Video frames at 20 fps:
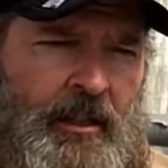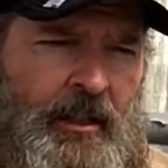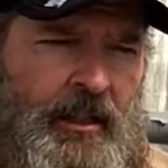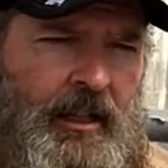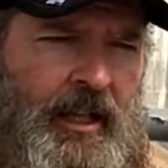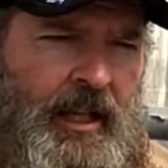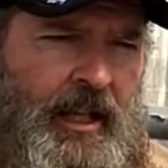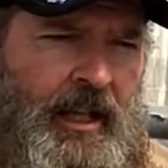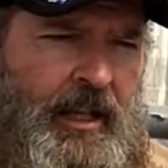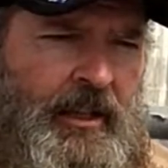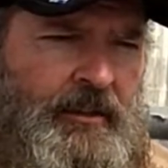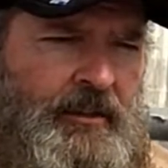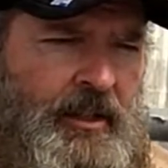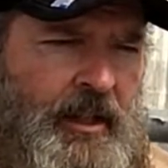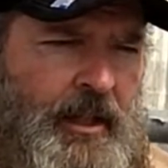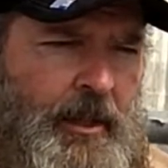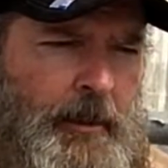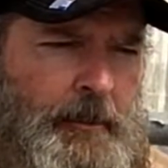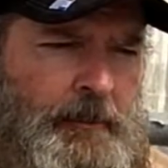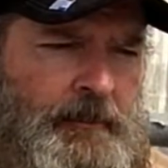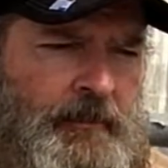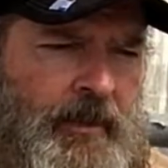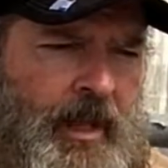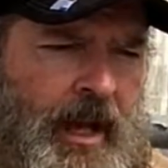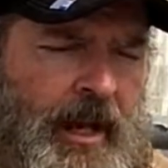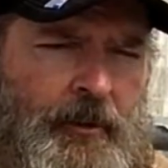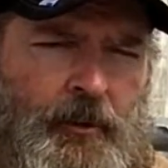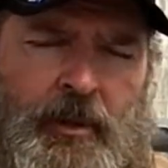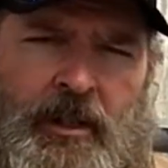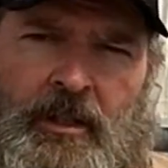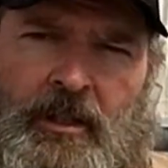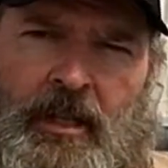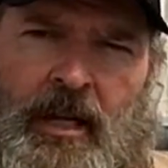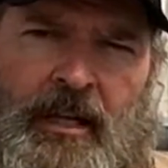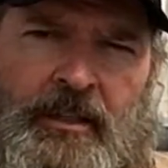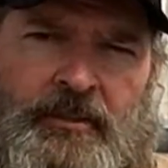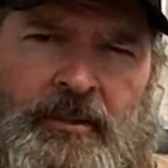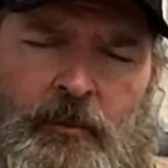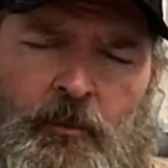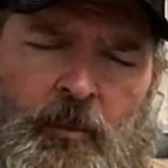And I
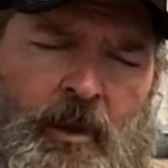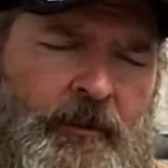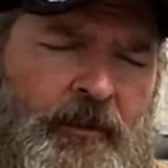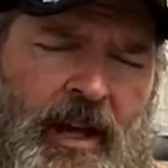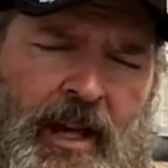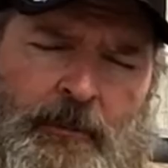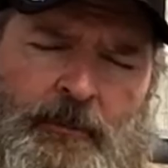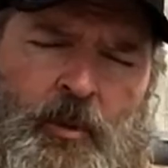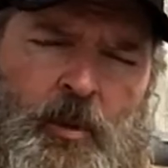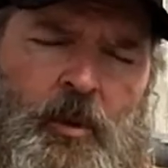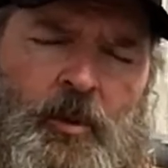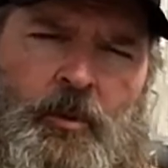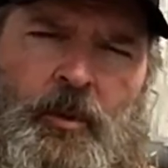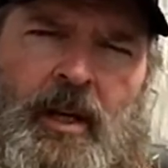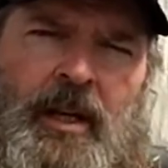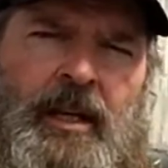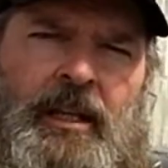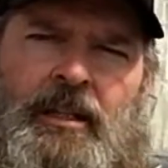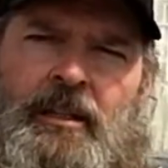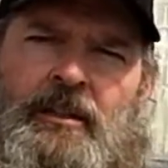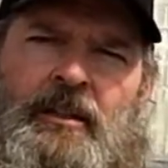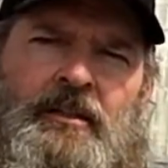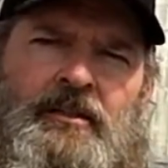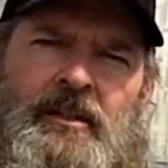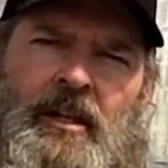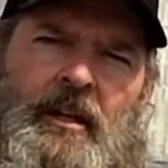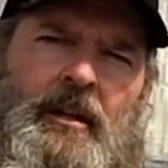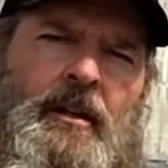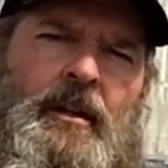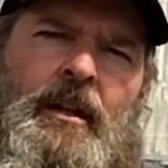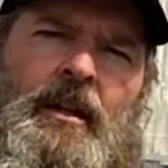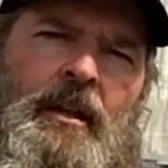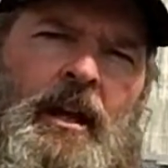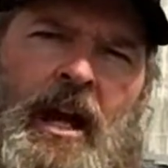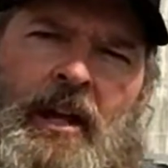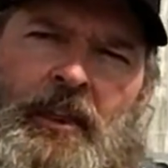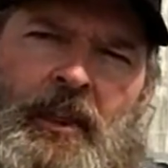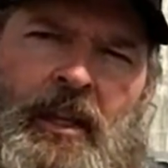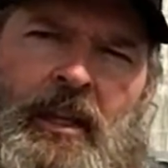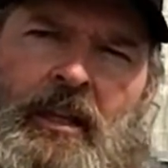realized that we've had more rain in this area,
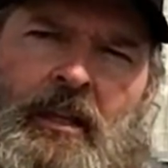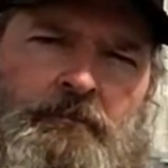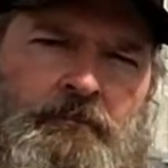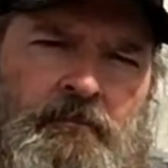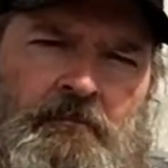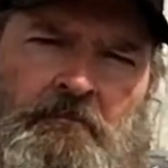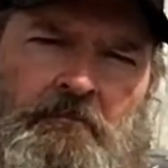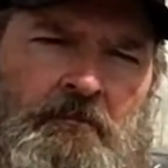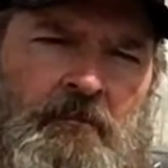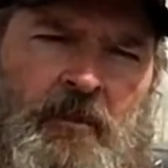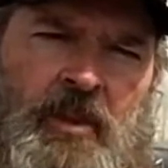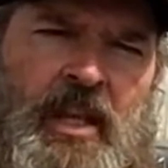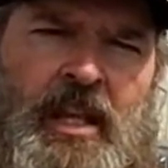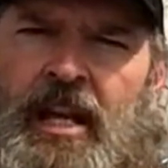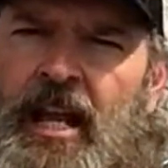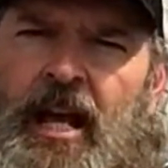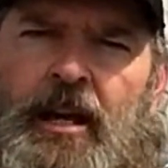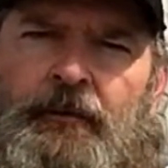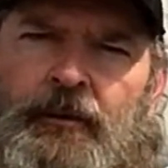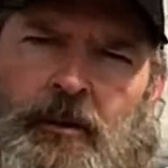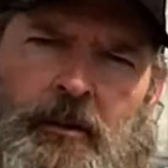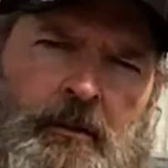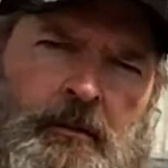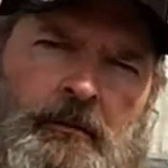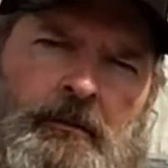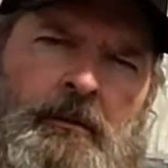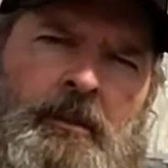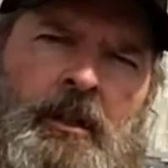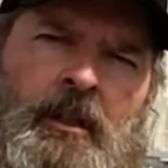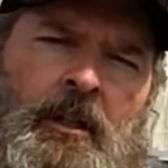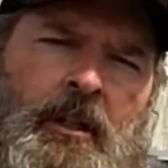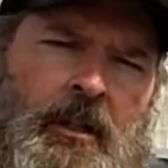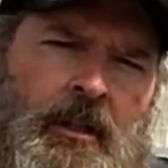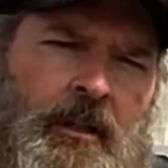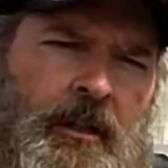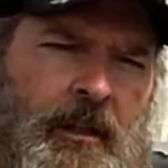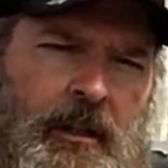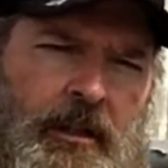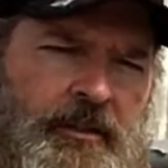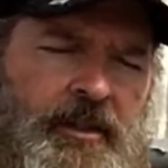I think, than ever
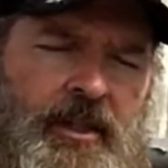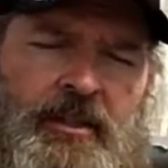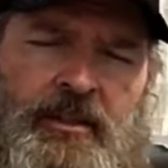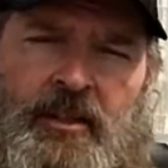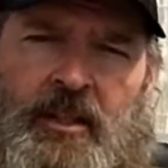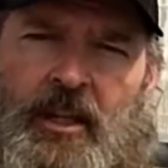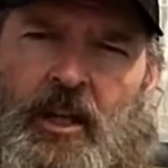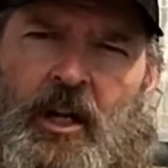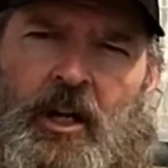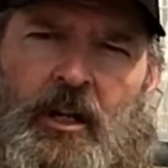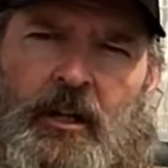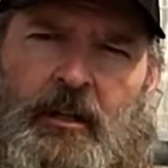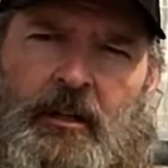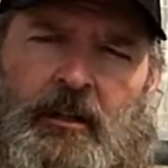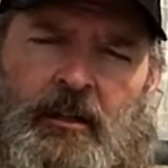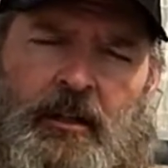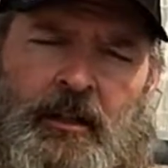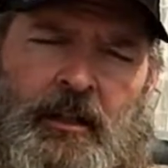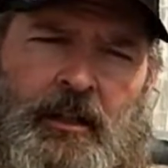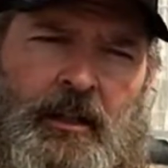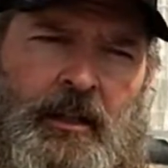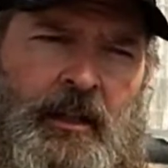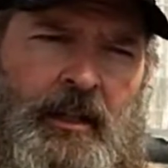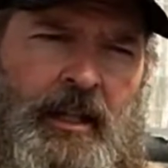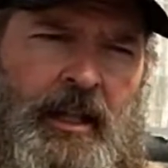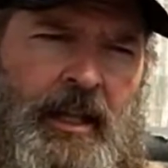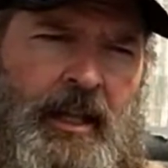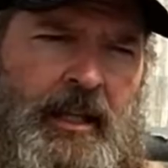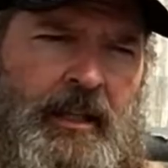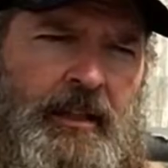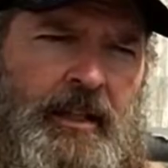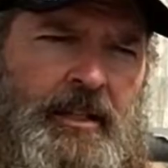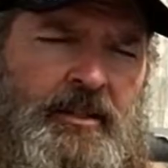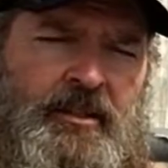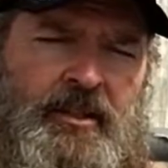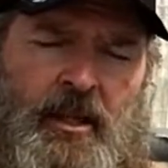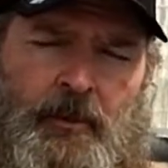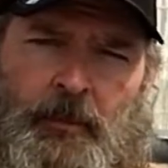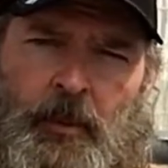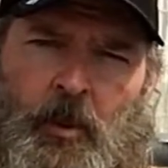since the ark. And at
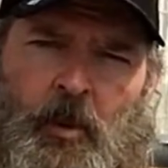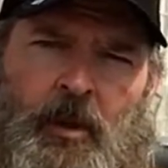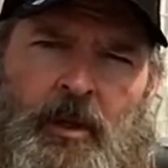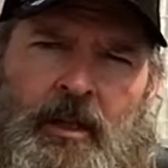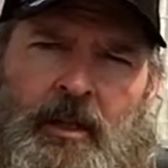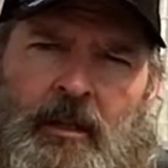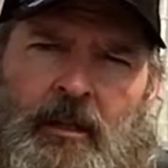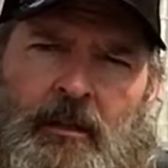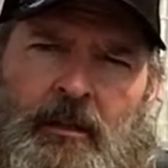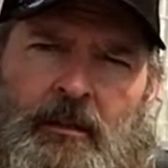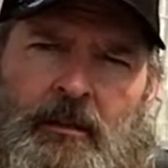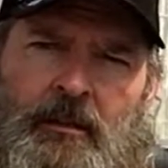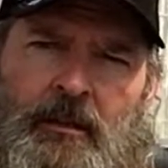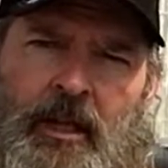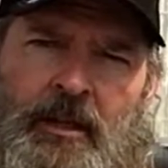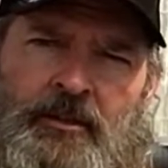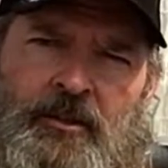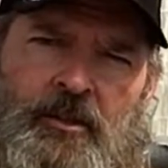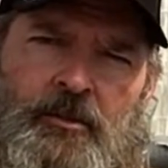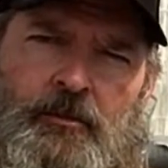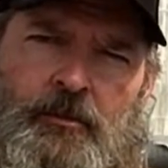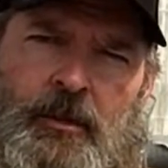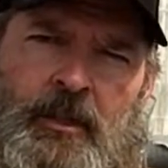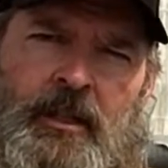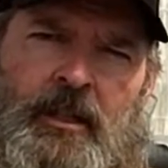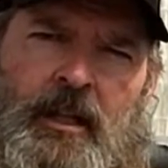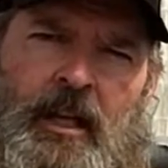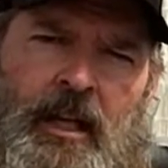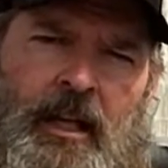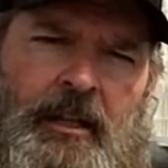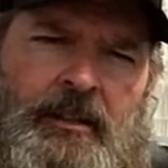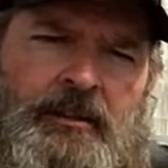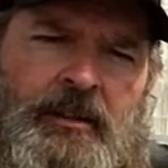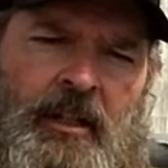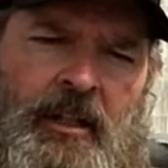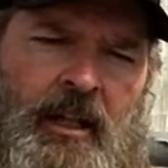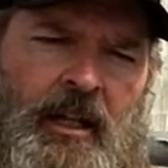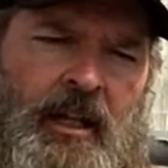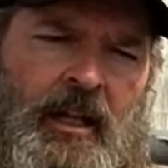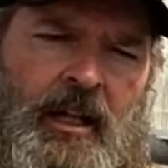some point, I just
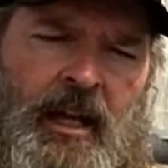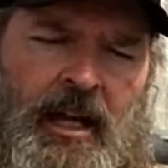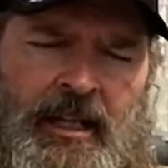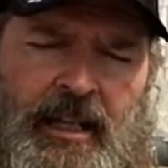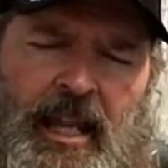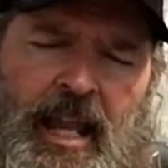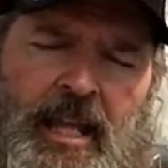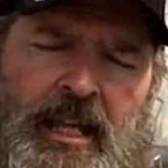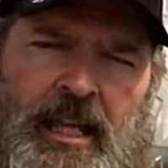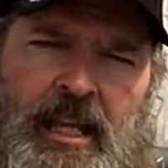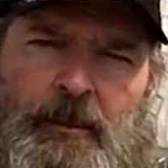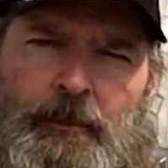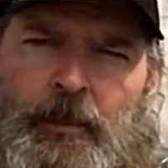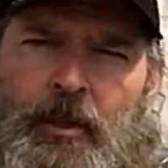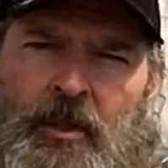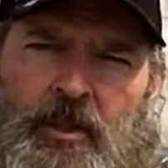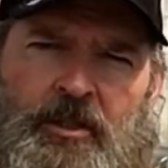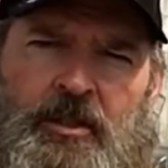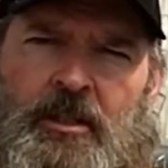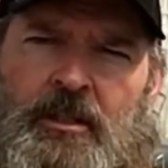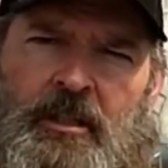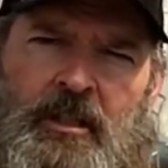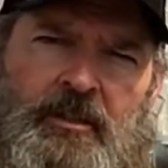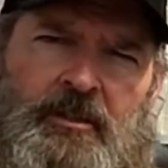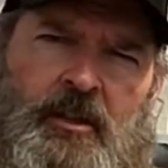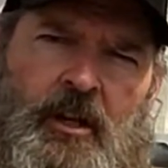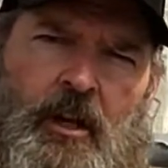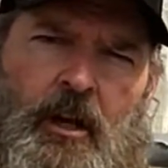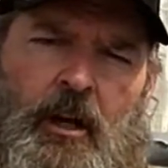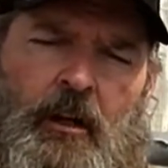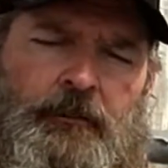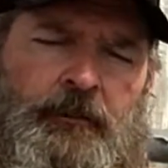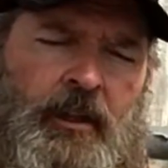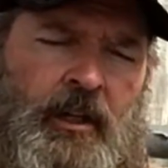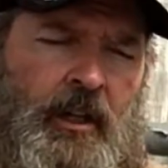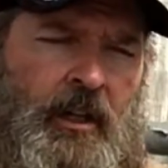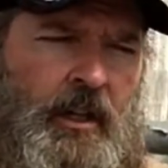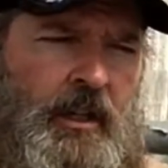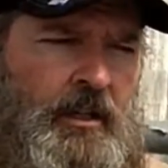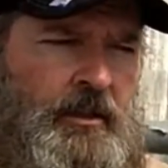realized I can't keep pushing this off.
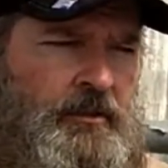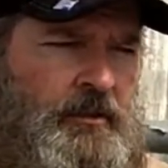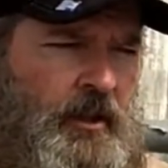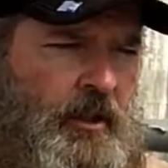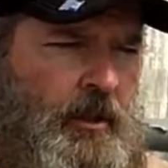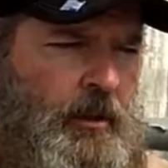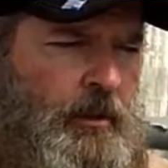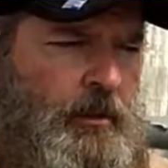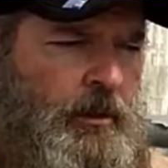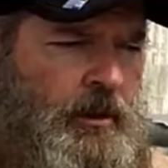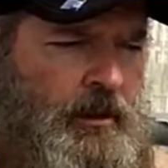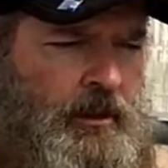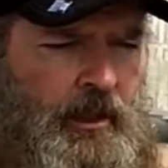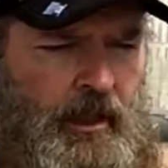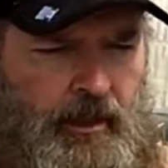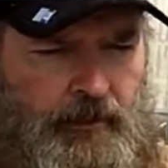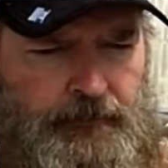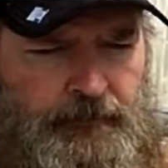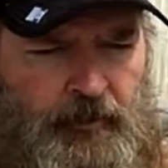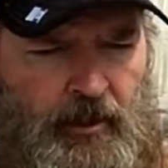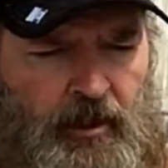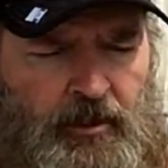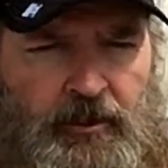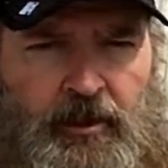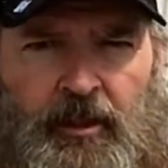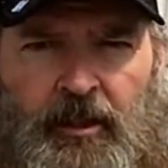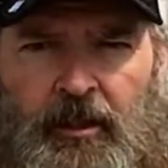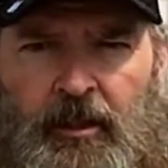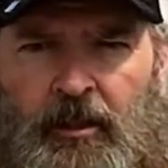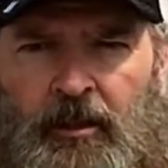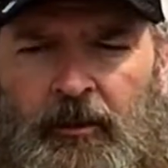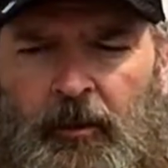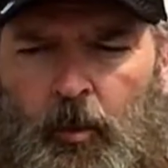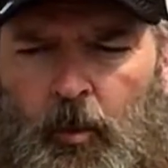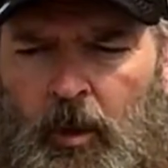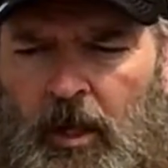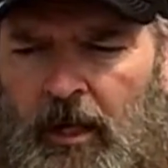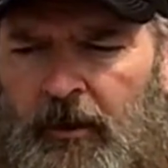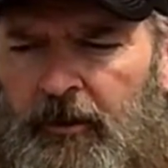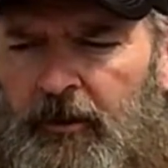So I fought the
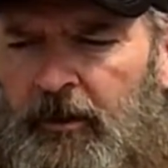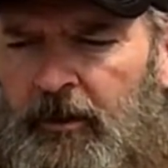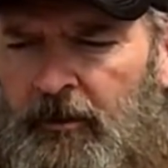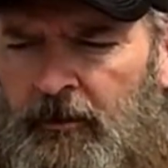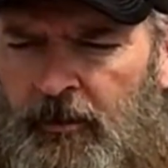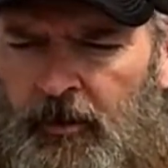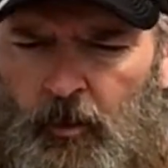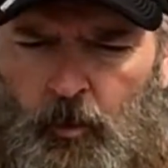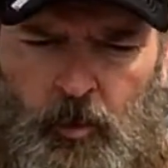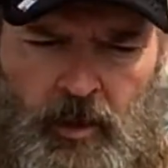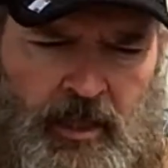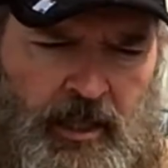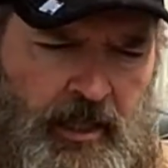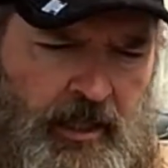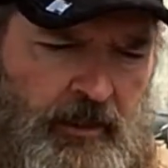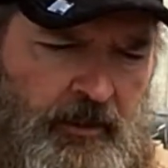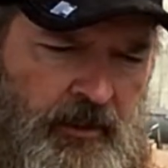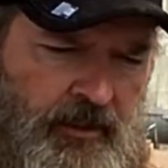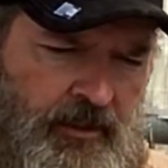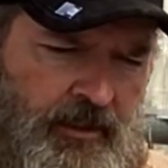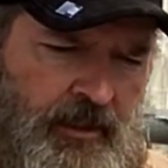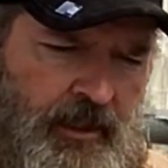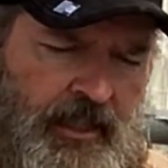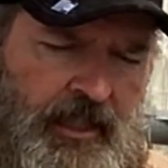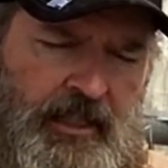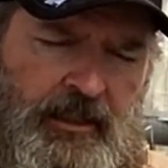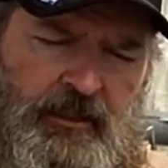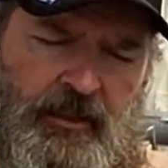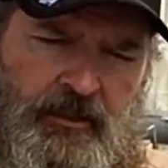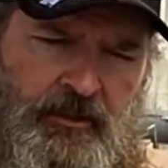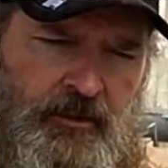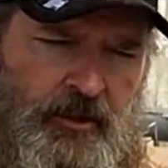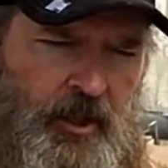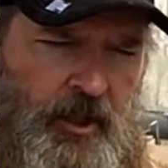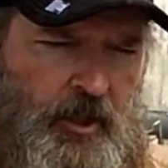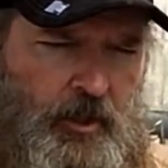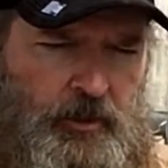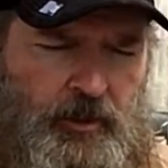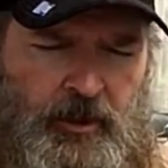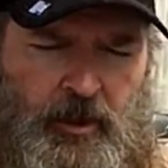weather, the wind, the sleet, the
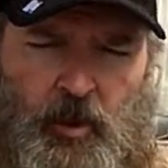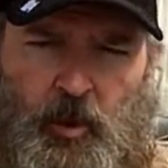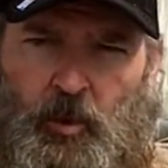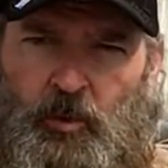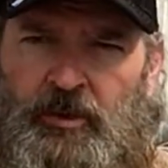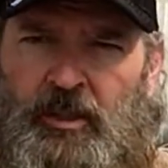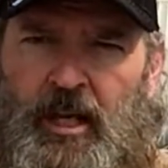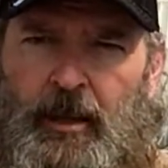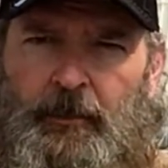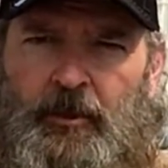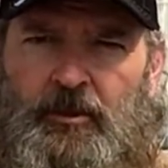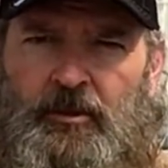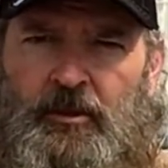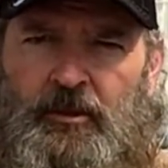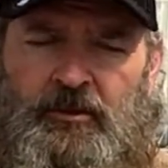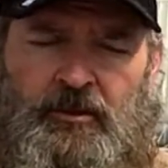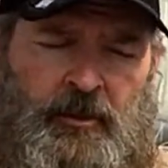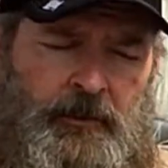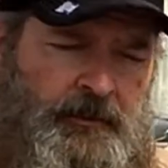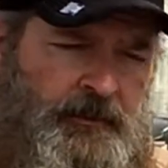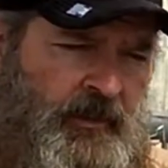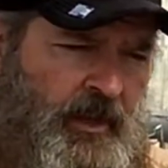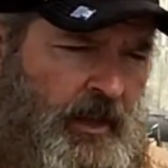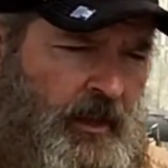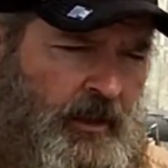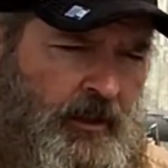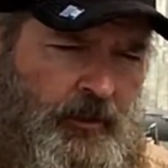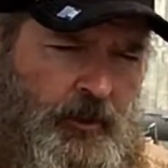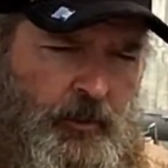snow, the cold temperatures, the